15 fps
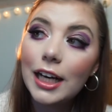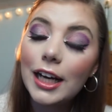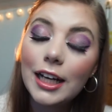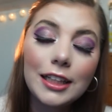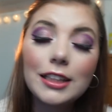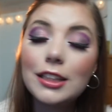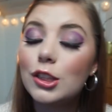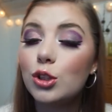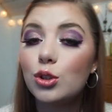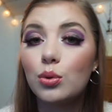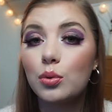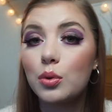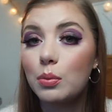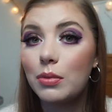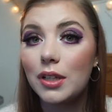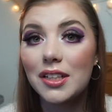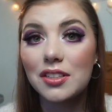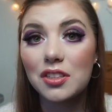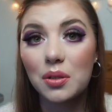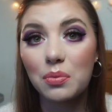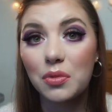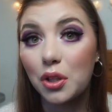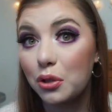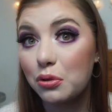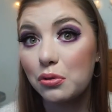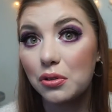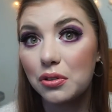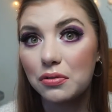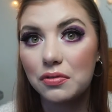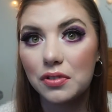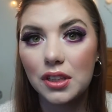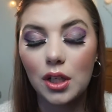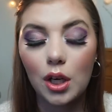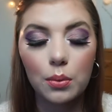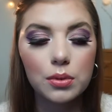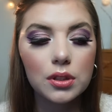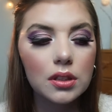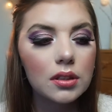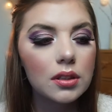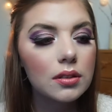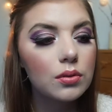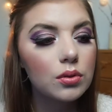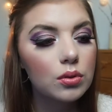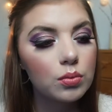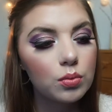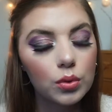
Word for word: needed to replace some non-cruelty-free option